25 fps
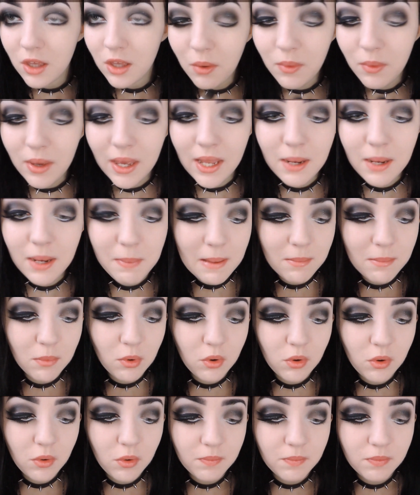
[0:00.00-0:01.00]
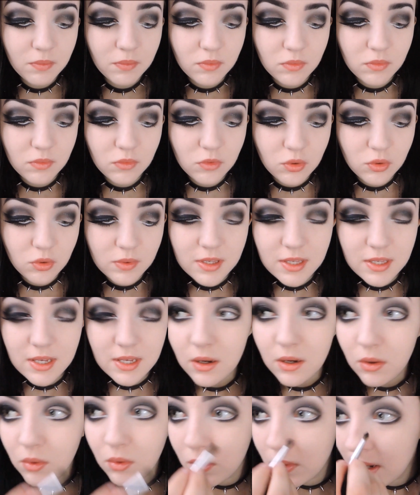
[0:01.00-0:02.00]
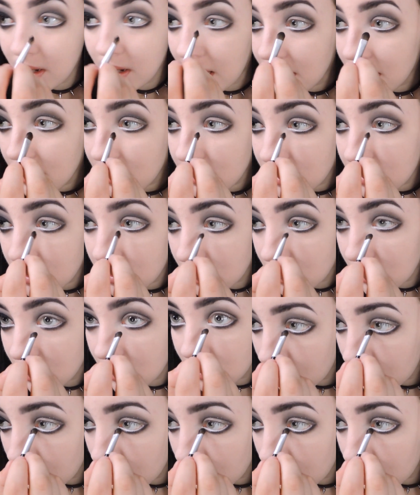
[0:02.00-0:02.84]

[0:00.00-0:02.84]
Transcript: go in a bit more towards the inner corners.